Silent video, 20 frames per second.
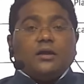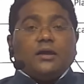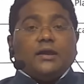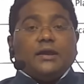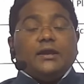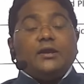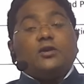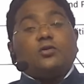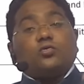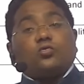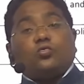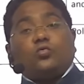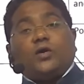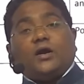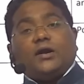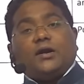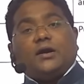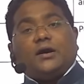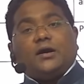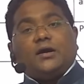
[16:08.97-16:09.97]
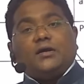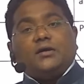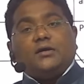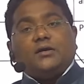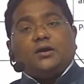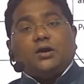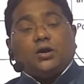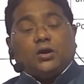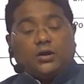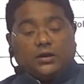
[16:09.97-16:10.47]
in Rwanda
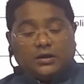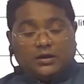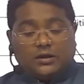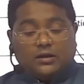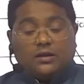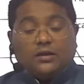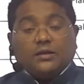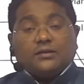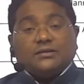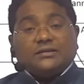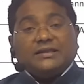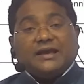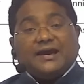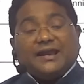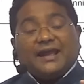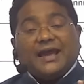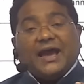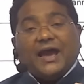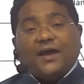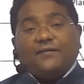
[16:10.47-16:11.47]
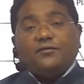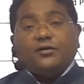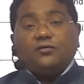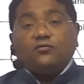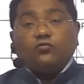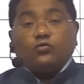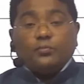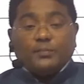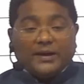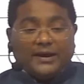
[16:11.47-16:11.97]
they are having
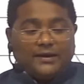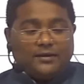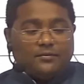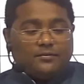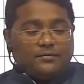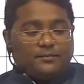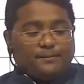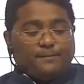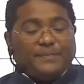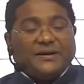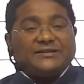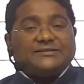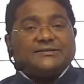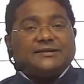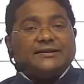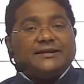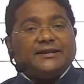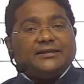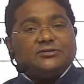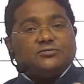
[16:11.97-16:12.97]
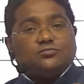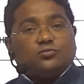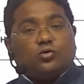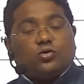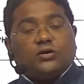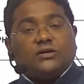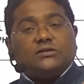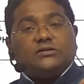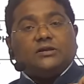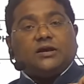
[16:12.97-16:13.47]
women percentage more
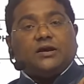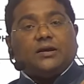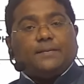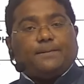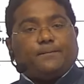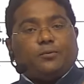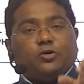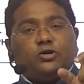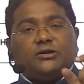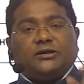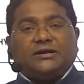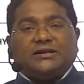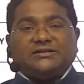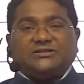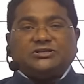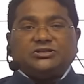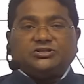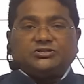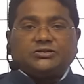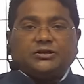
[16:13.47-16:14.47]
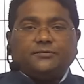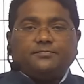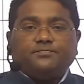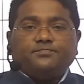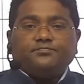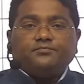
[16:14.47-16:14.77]
in the political system,